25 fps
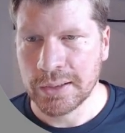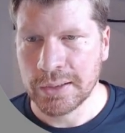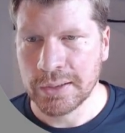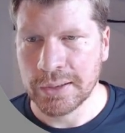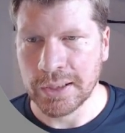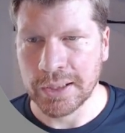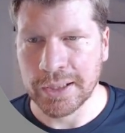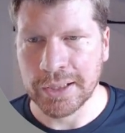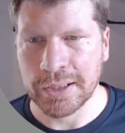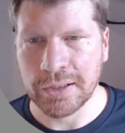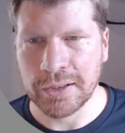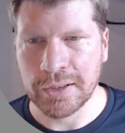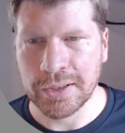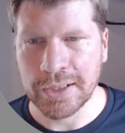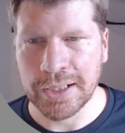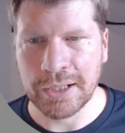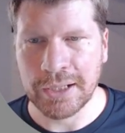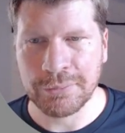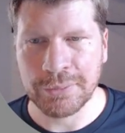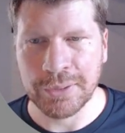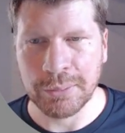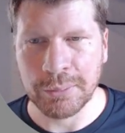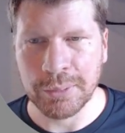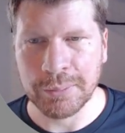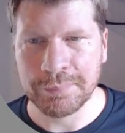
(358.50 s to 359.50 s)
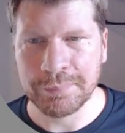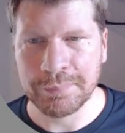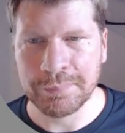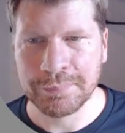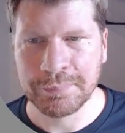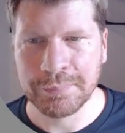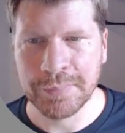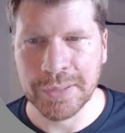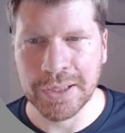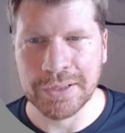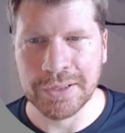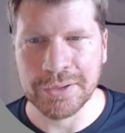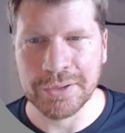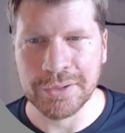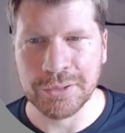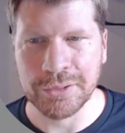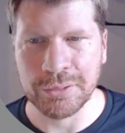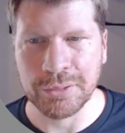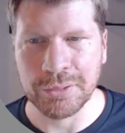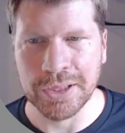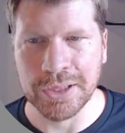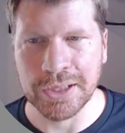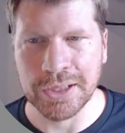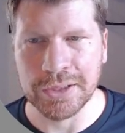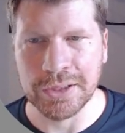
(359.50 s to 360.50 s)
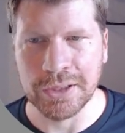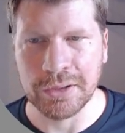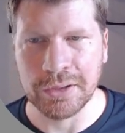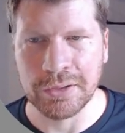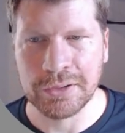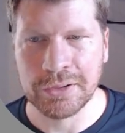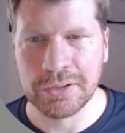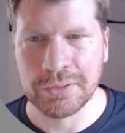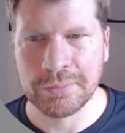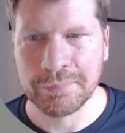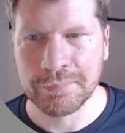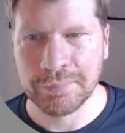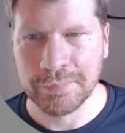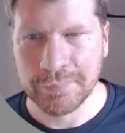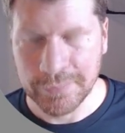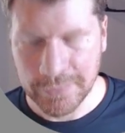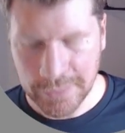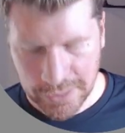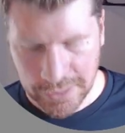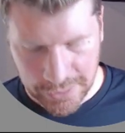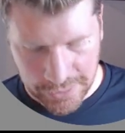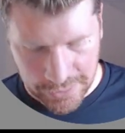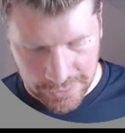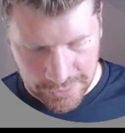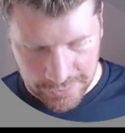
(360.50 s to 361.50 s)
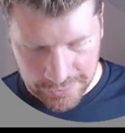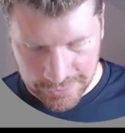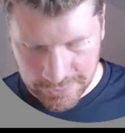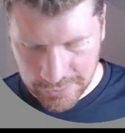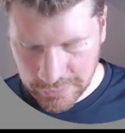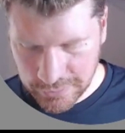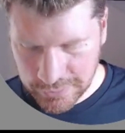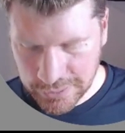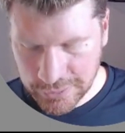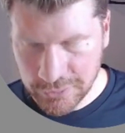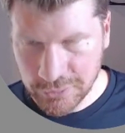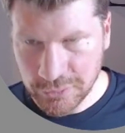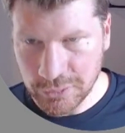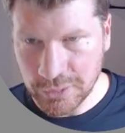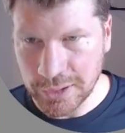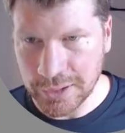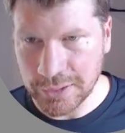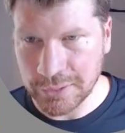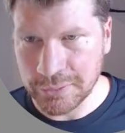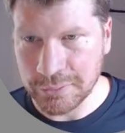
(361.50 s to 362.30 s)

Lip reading: that I can't have that one because it's already in use. So let's try